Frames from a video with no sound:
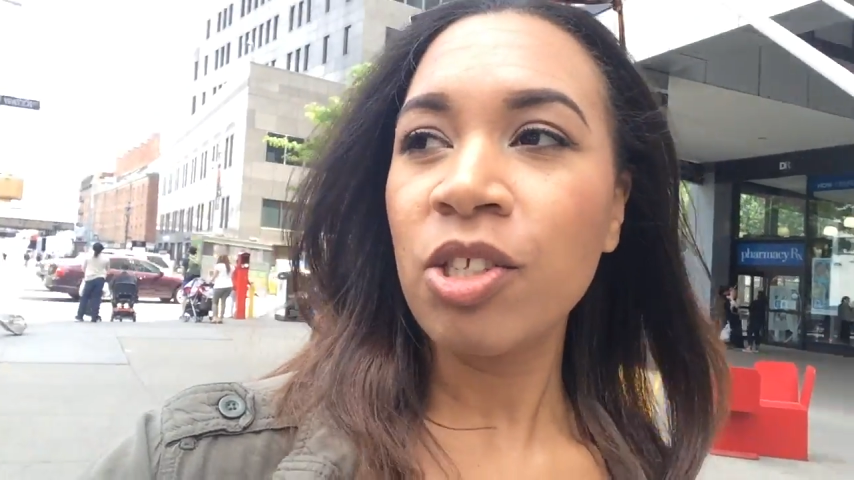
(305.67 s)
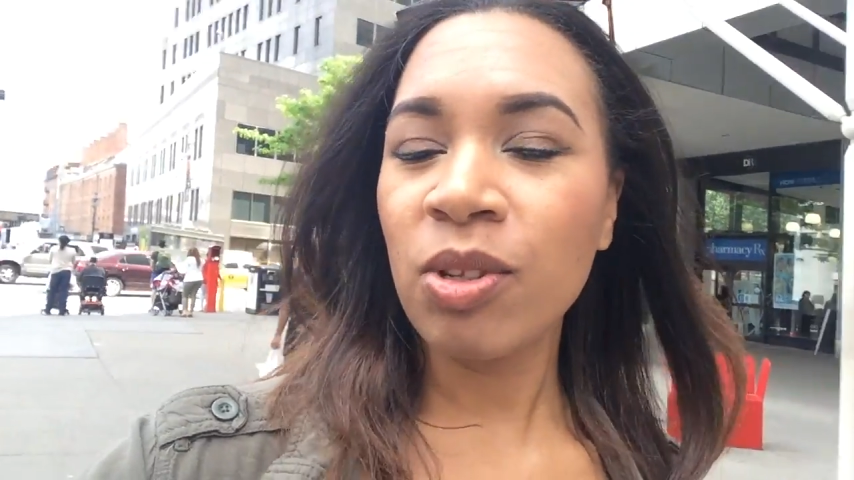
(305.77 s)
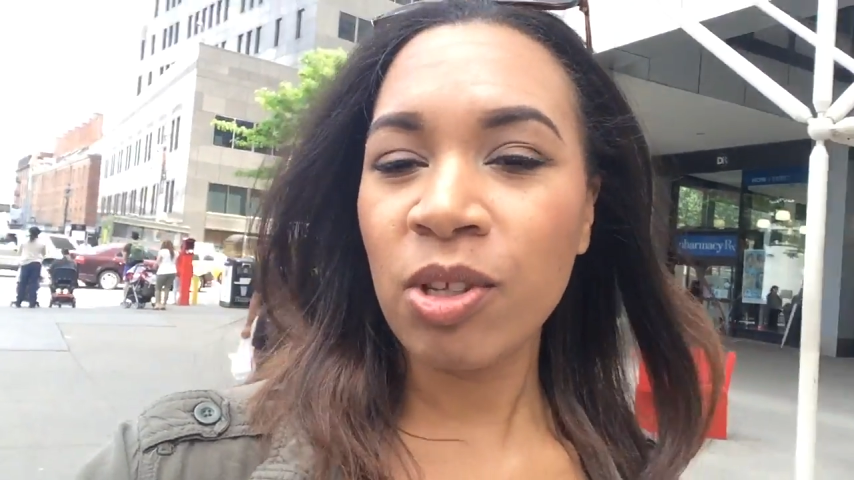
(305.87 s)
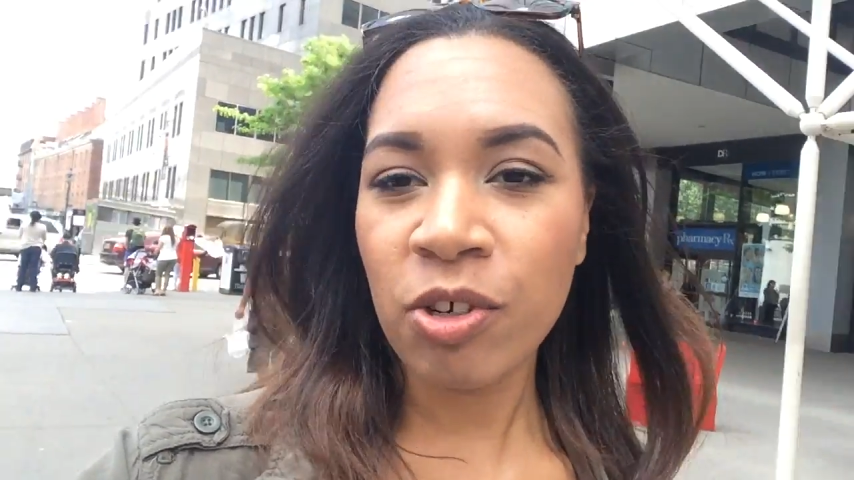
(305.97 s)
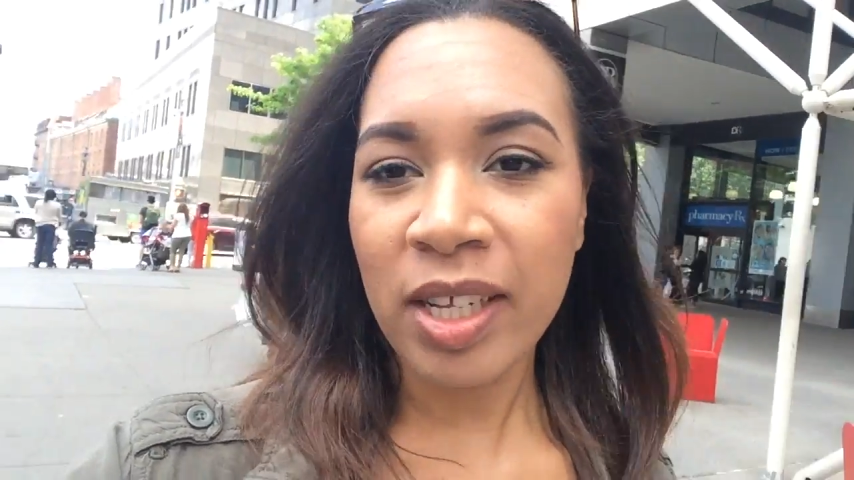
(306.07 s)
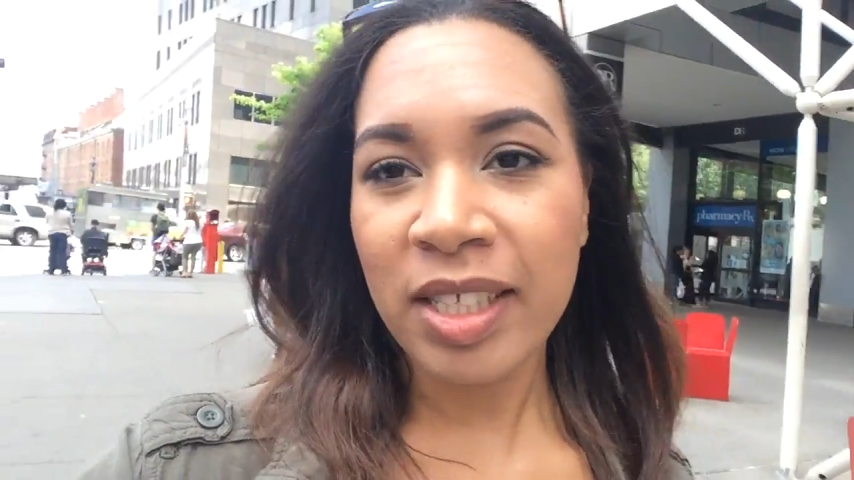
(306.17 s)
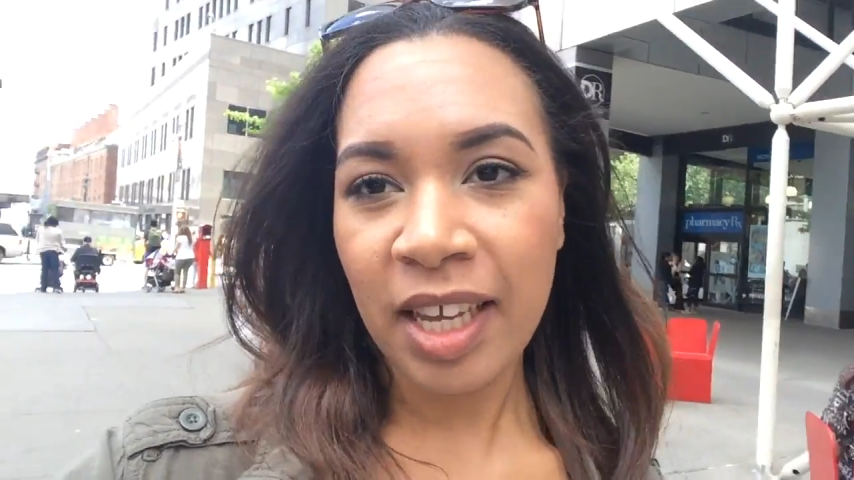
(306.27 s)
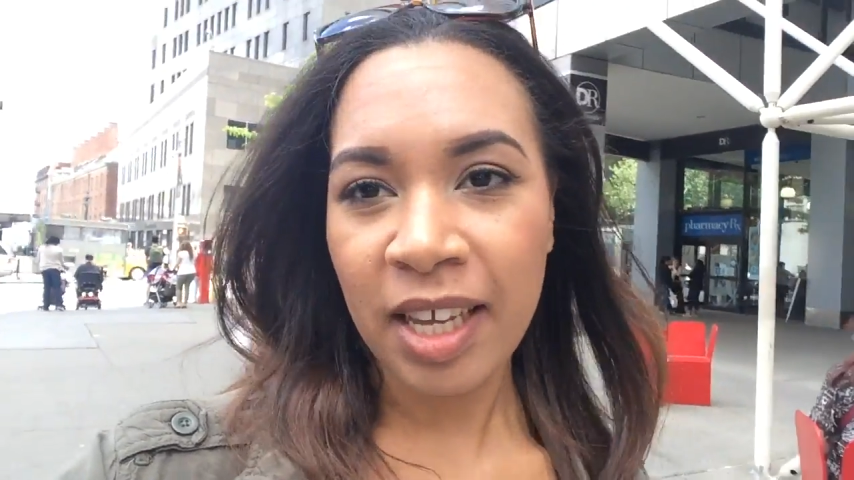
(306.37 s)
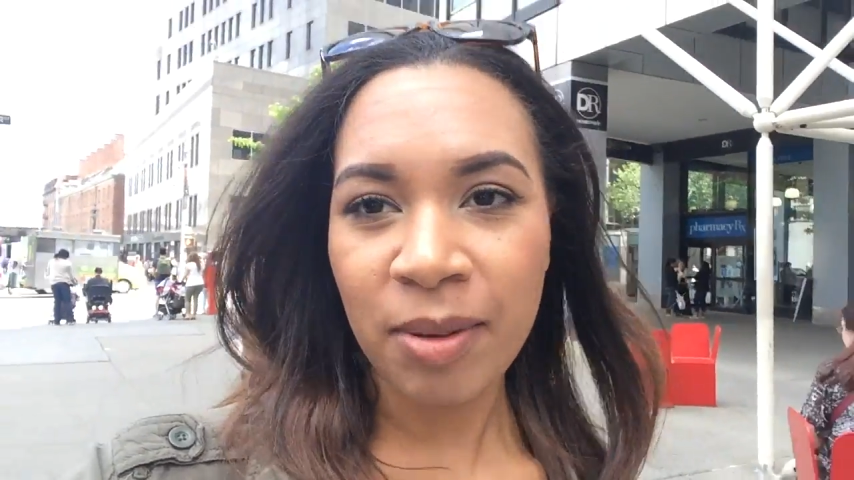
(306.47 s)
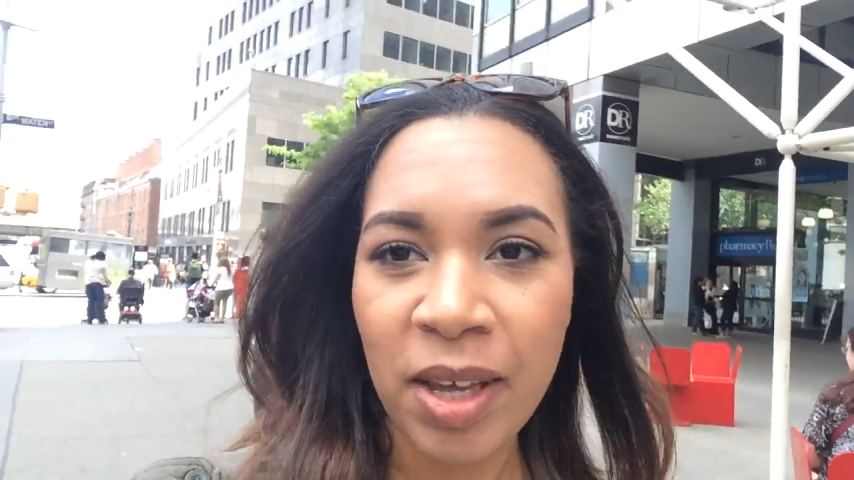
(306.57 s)
to a lacrosse
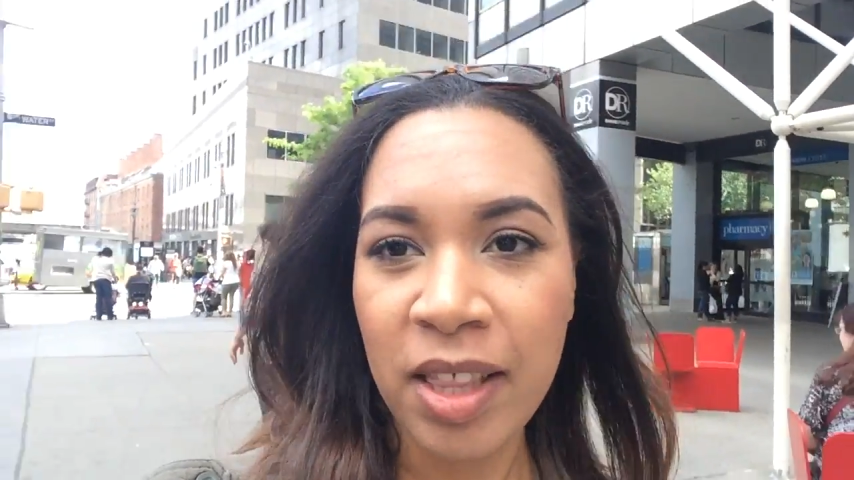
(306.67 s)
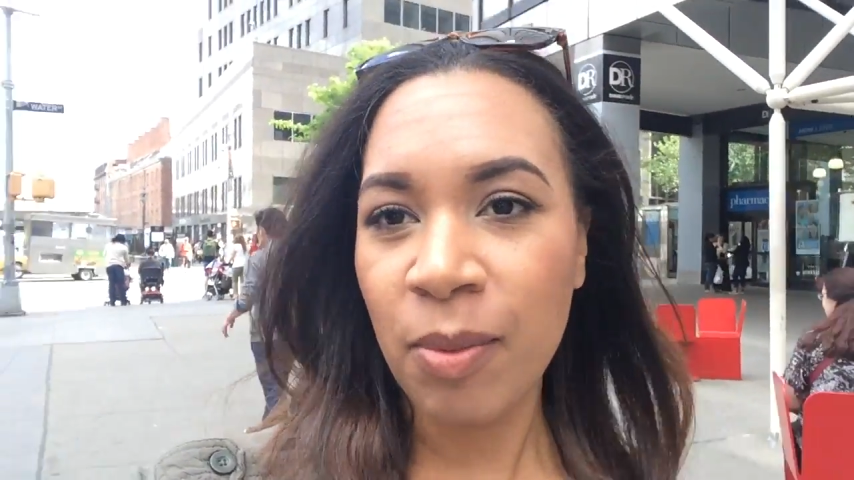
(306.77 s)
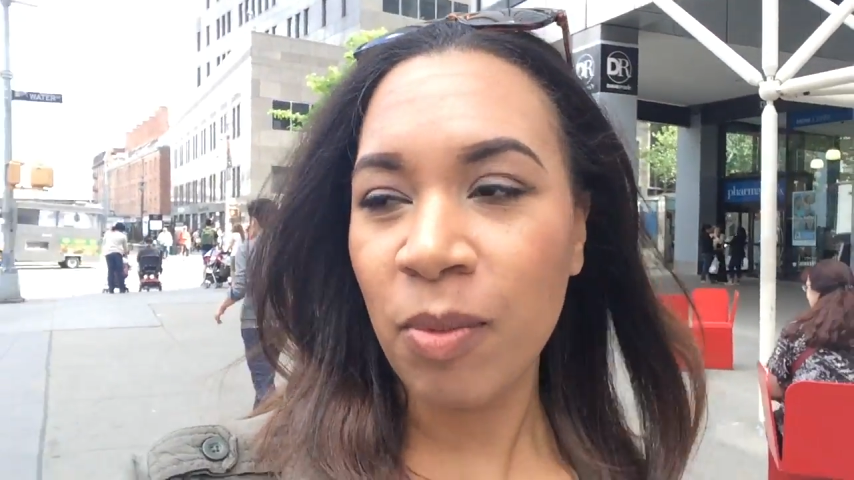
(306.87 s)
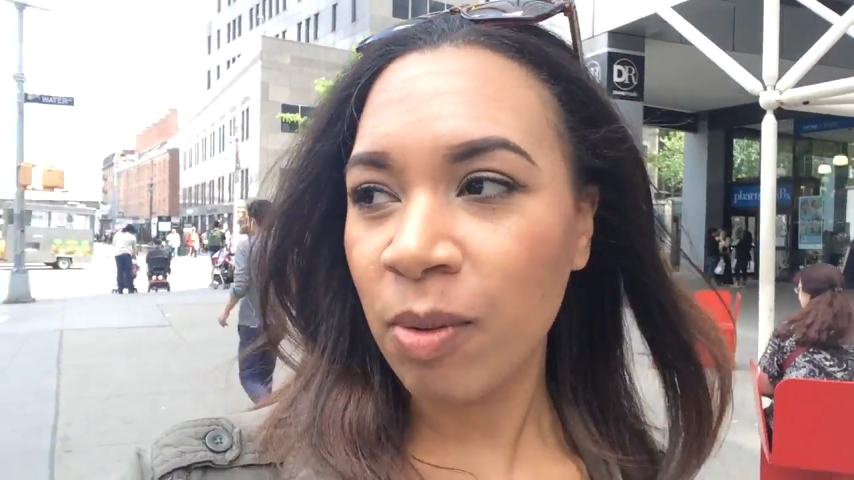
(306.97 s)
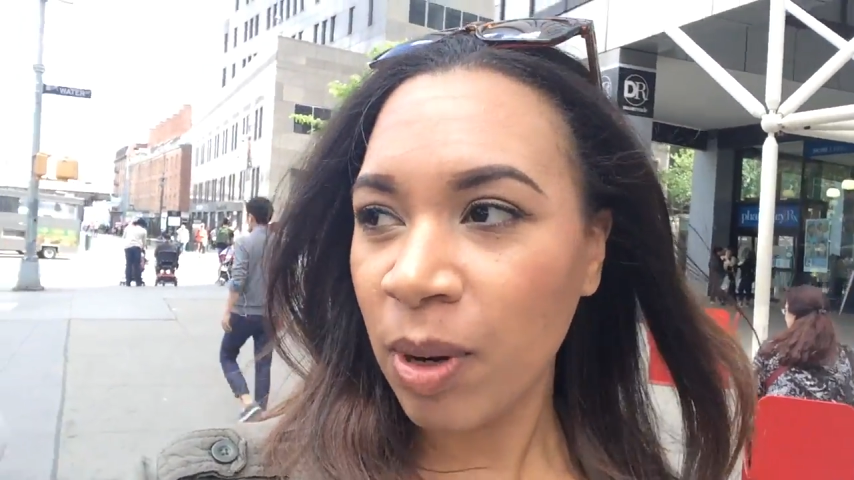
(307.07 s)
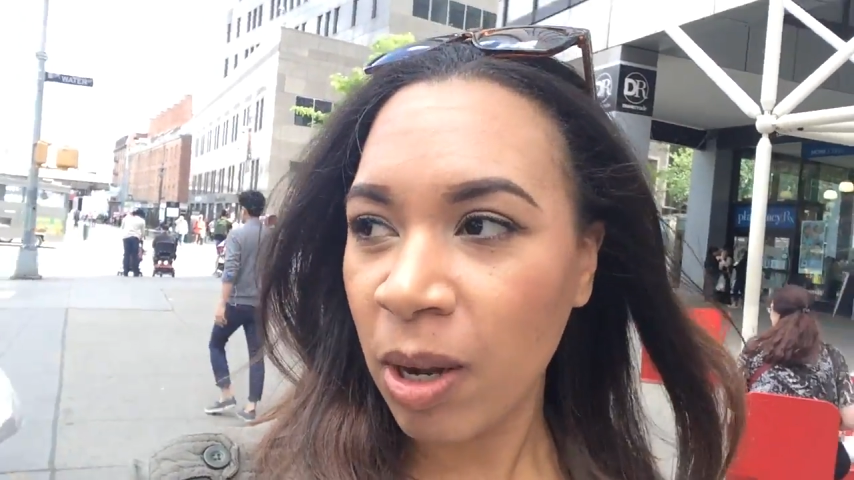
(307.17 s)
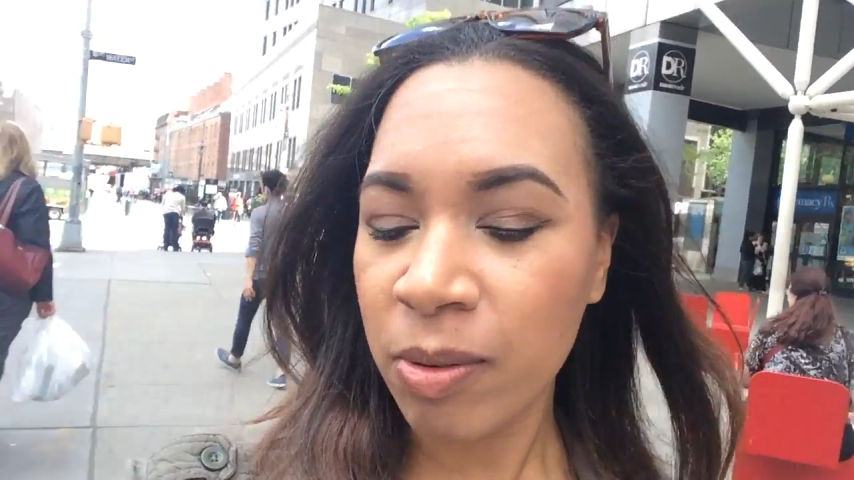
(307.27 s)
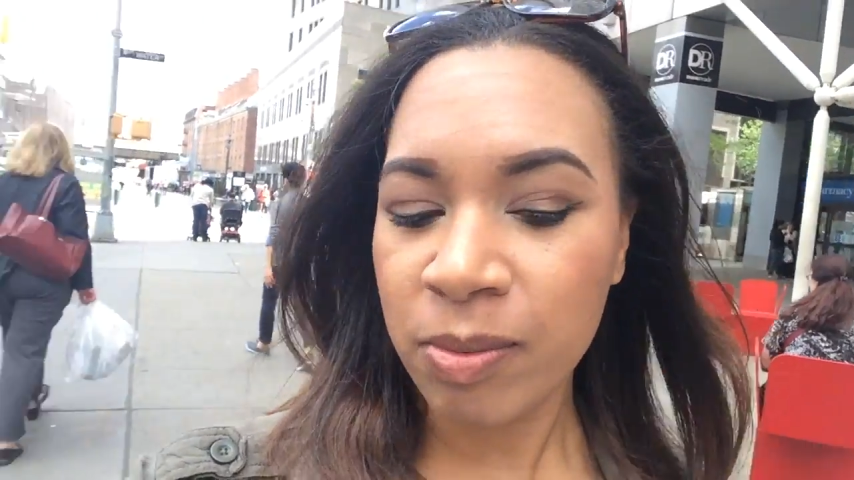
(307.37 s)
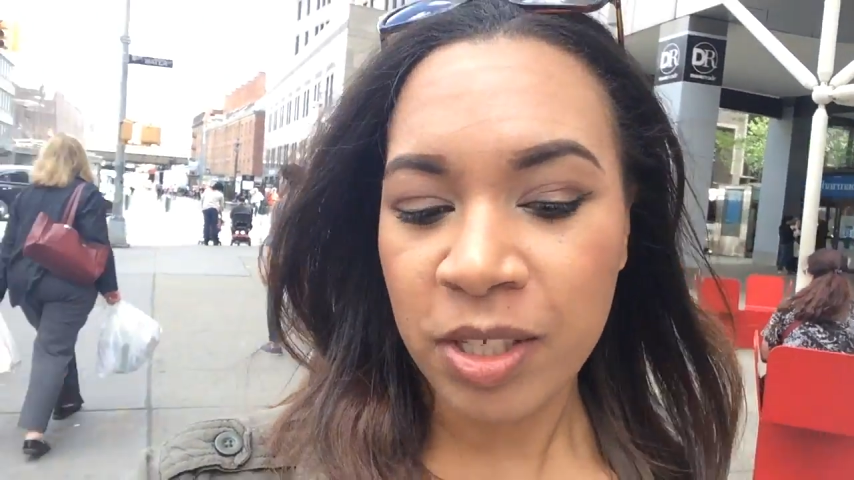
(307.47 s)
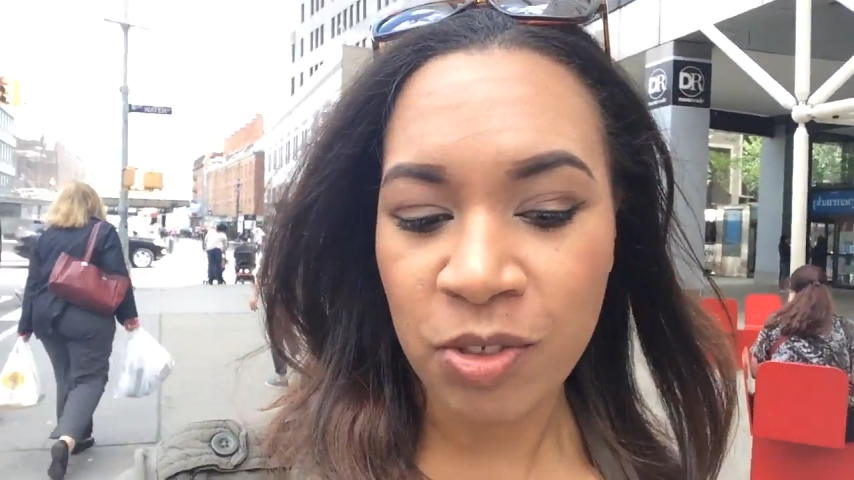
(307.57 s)
game, and then we'll
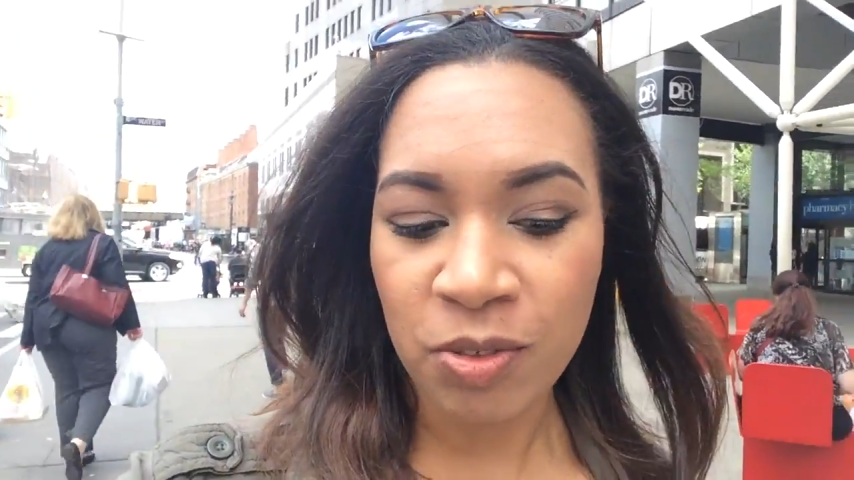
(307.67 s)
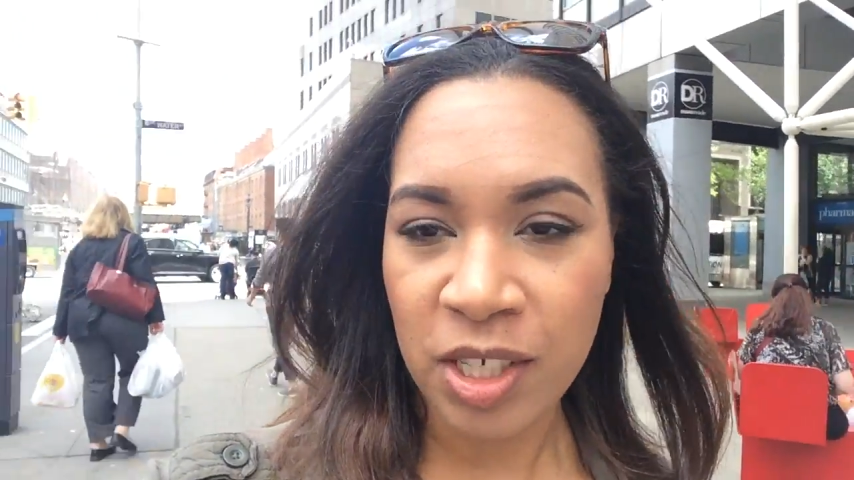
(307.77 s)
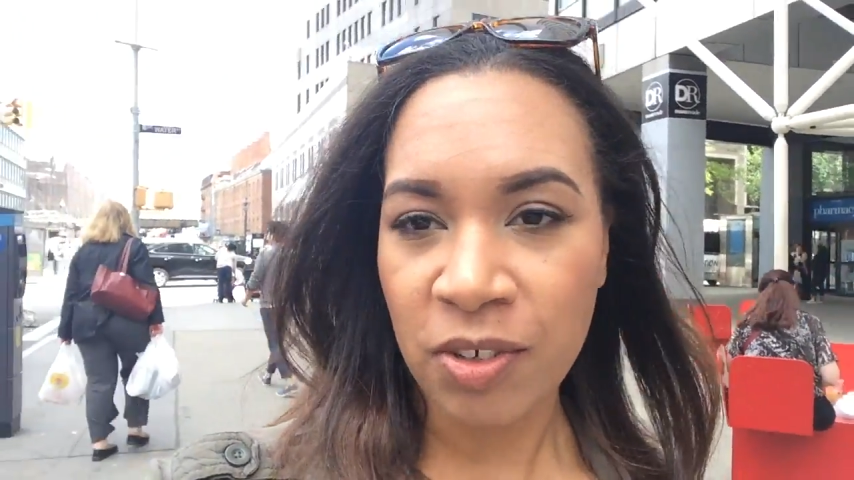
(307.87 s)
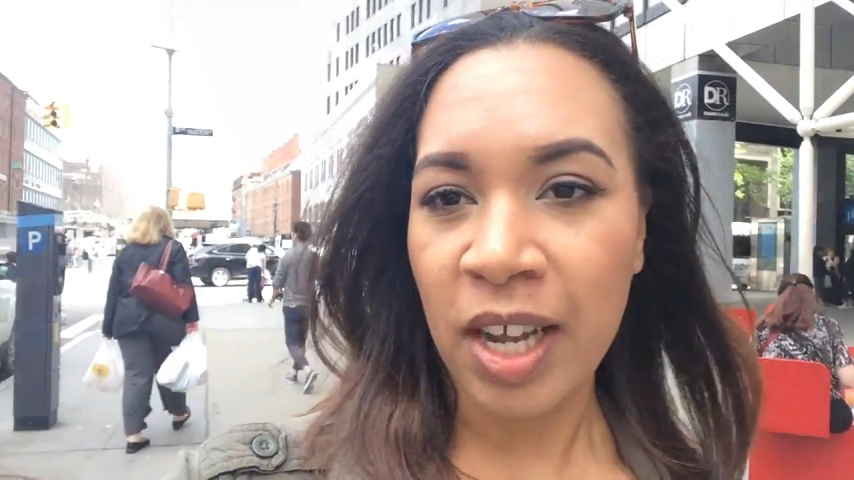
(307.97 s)
probably do dinner